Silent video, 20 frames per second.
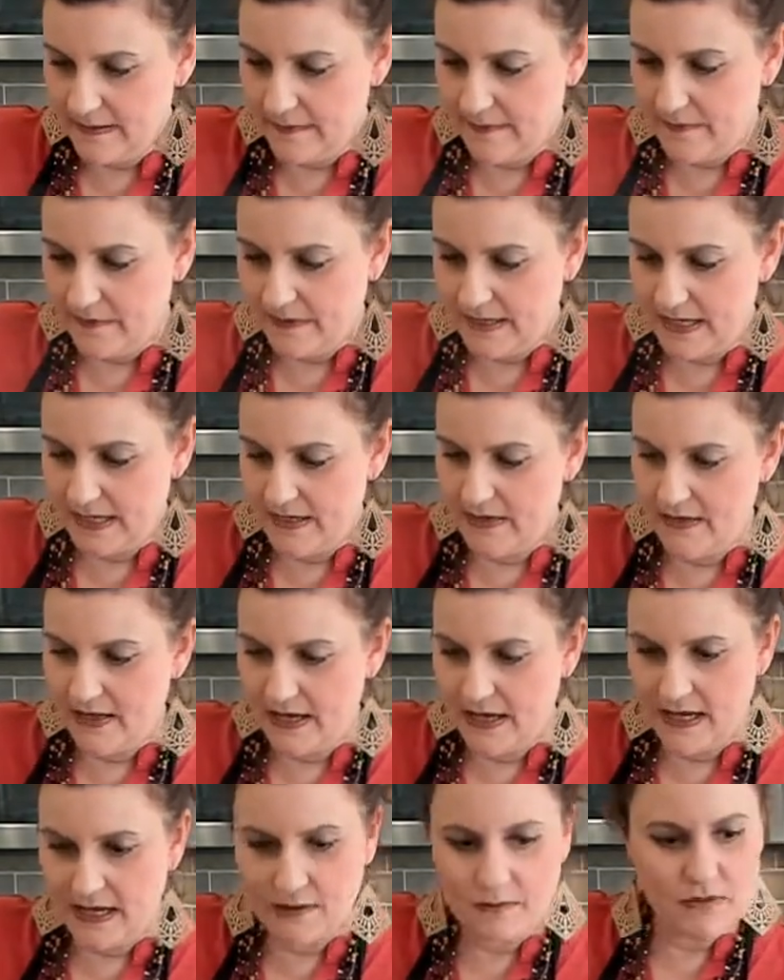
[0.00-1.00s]
And then I'm
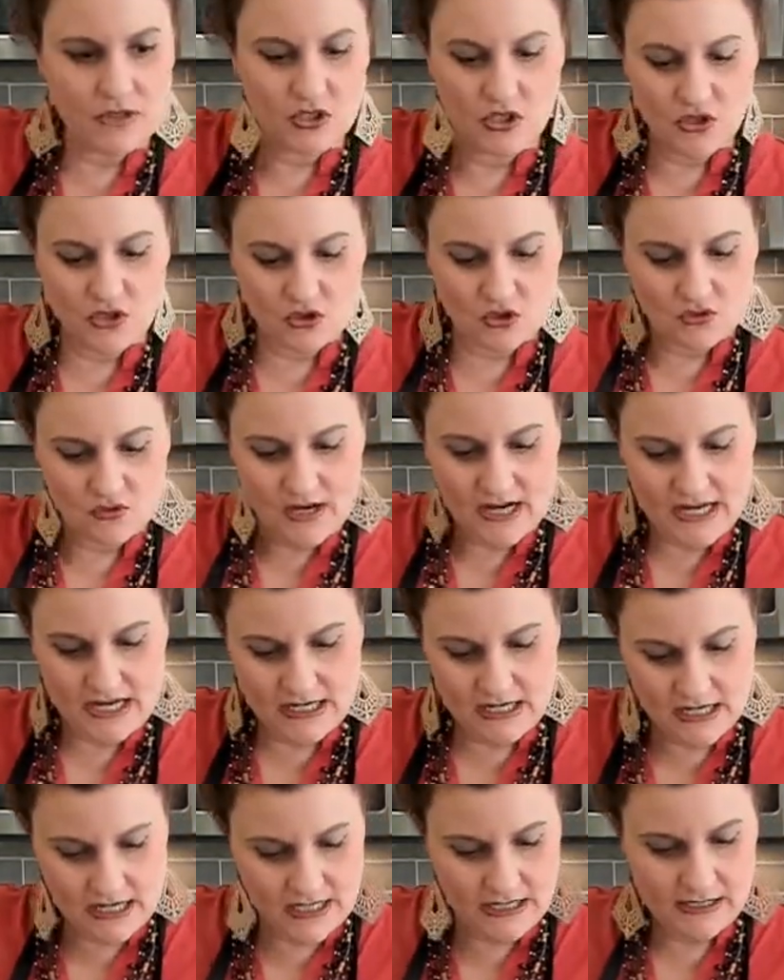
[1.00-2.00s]
going to just drain
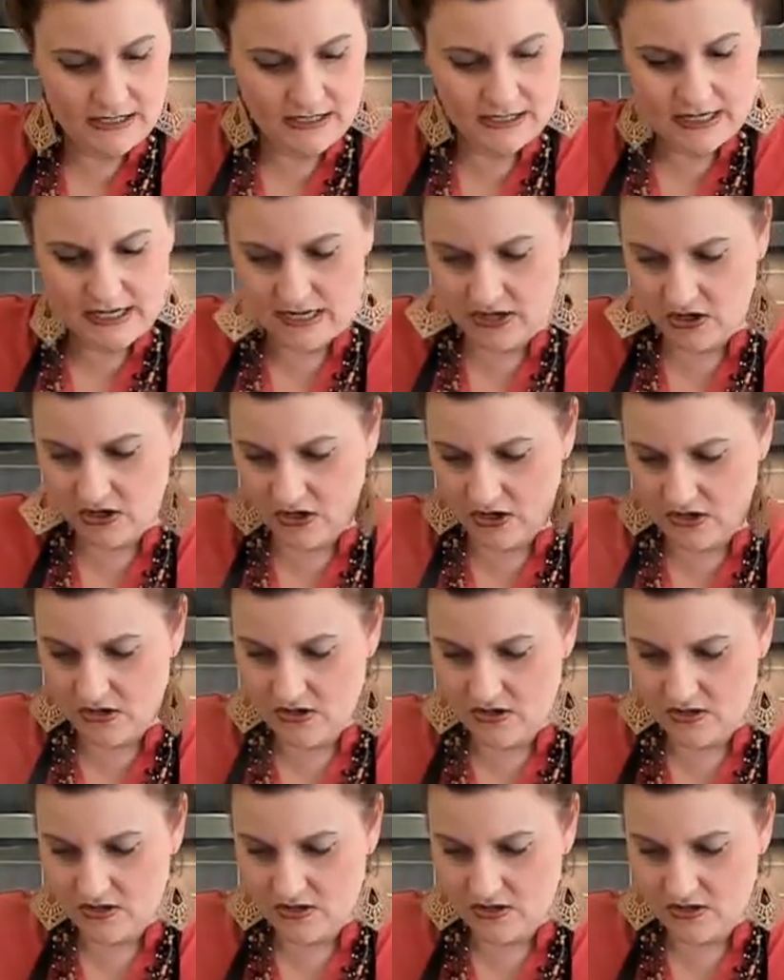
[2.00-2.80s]
this here.